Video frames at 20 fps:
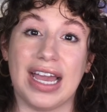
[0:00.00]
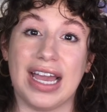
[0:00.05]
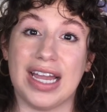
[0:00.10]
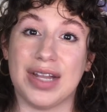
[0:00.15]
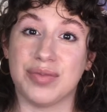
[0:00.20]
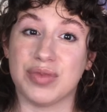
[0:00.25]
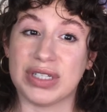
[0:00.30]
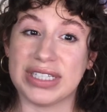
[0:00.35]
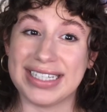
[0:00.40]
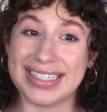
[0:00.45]

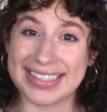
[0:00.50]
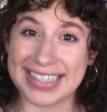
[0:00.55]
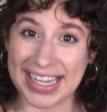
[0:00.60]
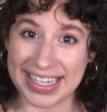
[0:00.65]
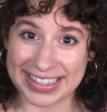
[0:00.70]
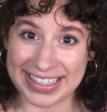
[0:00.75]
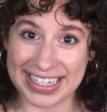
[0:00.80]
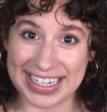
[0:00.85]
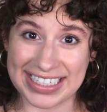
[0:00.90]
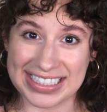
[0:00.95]
I'm really
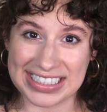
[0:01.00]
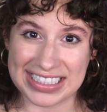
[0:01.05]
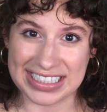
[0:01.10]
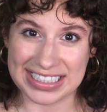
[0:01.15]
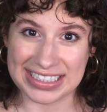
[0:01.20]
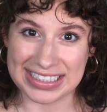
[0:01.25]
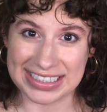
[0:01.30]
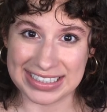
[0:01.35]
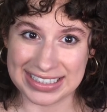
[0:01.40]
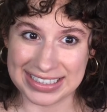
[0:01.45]
glad that I
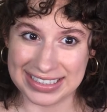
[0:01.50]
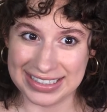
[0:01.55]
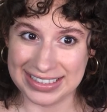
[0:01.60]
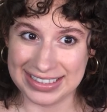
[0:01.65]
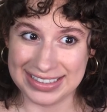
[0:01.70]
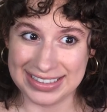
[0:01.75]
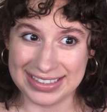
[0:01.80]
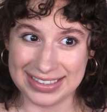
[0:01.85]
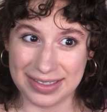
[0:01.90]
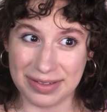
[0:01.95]
didn't
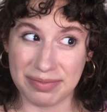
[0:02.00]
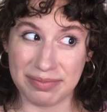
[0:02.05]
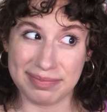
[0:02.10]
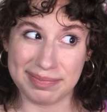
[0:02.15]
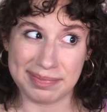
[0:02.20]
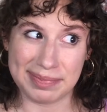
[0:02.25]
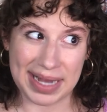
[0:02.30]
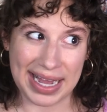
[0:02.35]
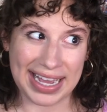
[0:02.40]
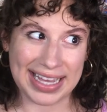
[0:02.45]

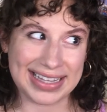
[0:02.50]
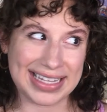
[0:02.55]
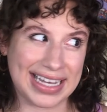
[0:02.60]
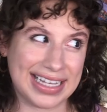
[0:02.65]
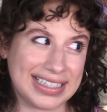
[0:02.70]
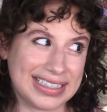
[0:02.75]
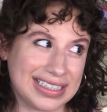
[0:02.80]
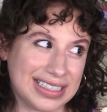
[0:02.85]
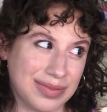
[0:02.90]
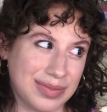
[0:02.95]
buy
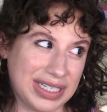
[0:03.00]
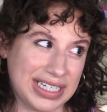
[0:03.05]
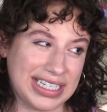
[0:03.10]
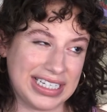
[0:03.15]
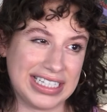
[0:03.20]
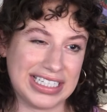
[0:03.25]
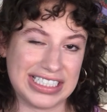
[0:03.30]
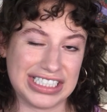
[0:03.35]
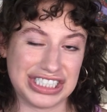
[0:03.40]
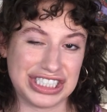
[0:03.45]
that limited
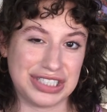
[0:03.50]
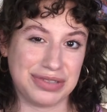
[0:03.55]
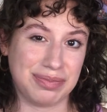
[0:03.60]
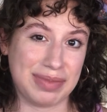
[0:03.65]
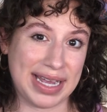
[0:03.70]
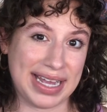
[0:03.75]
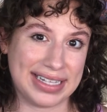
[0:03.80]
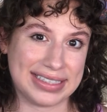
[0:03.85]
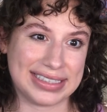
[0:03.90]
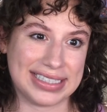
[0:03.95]
edition
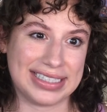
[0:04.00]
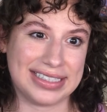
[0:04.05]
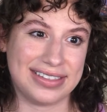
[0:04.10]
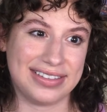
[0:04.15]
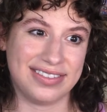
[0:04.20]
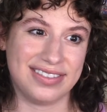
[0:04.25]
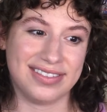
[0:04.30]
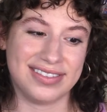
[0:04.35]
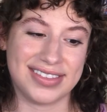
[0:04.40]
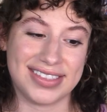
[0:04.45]
palette
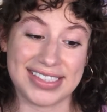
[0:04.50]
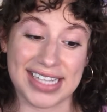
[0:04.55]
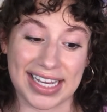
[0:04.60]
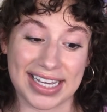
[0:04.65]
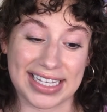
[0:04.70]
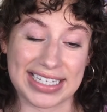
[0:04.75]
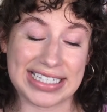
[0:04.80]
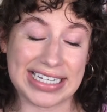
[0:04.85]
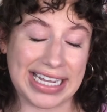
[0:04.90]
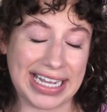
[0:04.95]

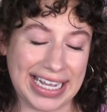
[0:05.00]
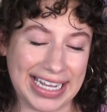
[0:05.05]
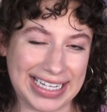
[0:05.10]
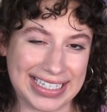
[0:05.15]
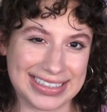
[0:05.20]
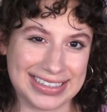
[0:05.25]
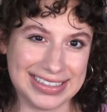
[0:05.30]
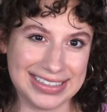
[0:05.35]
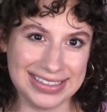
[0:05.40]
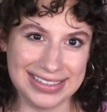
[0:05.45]

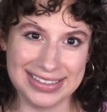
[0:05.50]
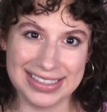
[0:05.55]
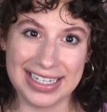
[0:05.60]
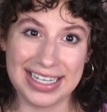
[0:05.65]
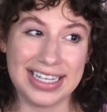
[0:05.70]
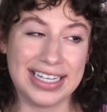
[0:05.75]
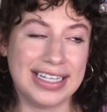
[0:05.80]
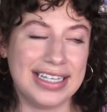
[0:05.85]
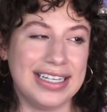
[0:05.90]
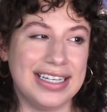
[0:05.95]
secondhand.
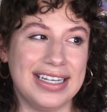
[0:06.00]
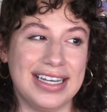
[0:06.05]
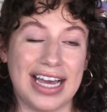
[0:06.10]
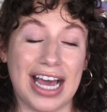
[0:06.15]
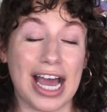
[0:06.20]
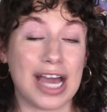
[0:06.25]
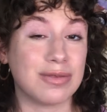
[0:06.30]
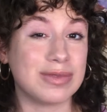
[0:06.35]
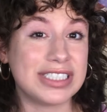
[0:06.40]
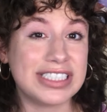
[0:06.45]

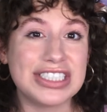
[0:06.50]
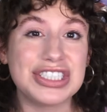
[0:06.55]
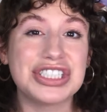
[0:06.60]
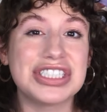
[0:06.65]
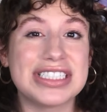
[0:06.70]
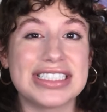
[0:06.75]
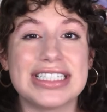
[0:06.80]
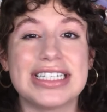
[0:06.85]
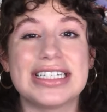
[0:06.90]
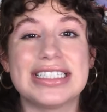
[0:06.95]
I was
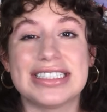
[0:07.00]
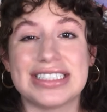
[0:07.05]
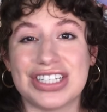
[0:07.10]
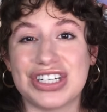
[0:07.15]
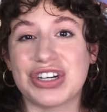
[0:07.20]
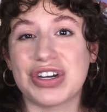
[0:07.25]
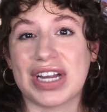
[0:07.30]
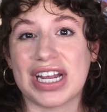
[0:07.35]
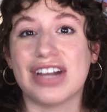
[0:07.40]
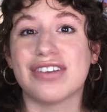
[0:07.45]
seriously
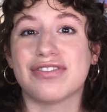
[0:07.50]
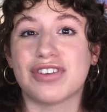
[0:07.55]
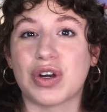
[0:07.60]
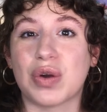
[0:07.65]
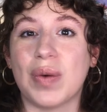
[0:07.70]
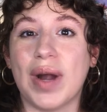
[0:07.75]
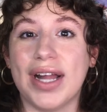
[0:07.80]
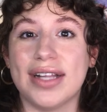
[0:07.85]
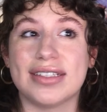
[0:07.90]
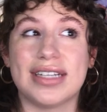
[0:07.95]
considering it for a
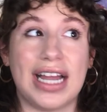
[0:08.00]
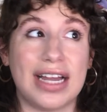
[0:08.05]
while.